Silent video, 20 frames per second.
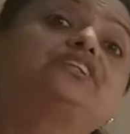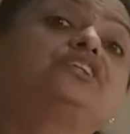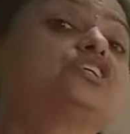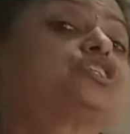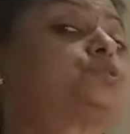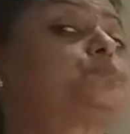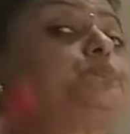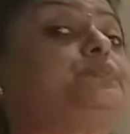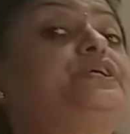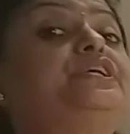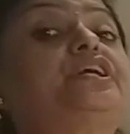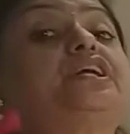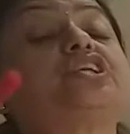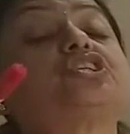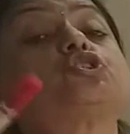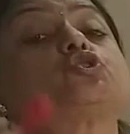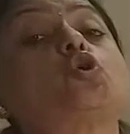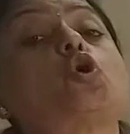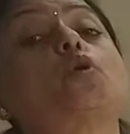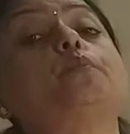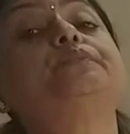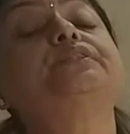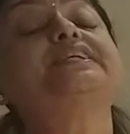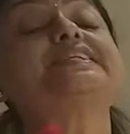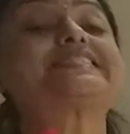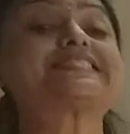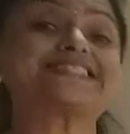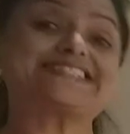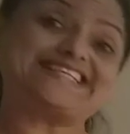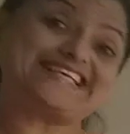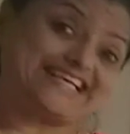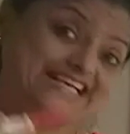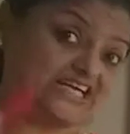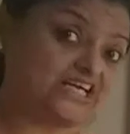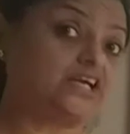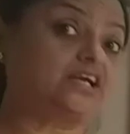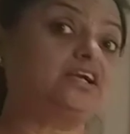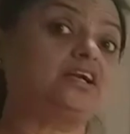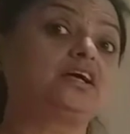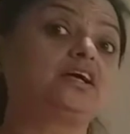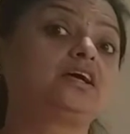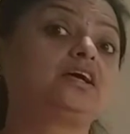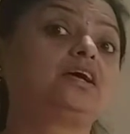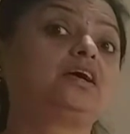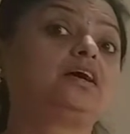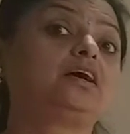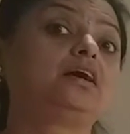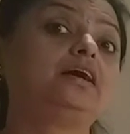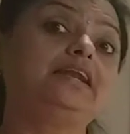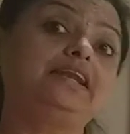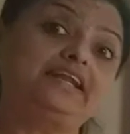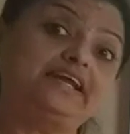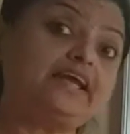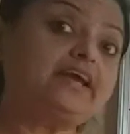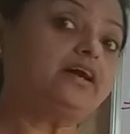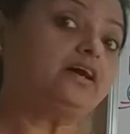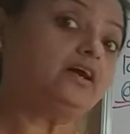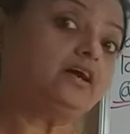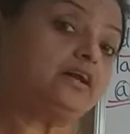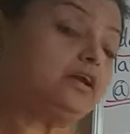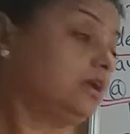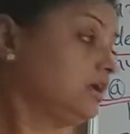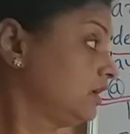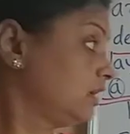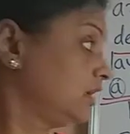the spheres of the second layer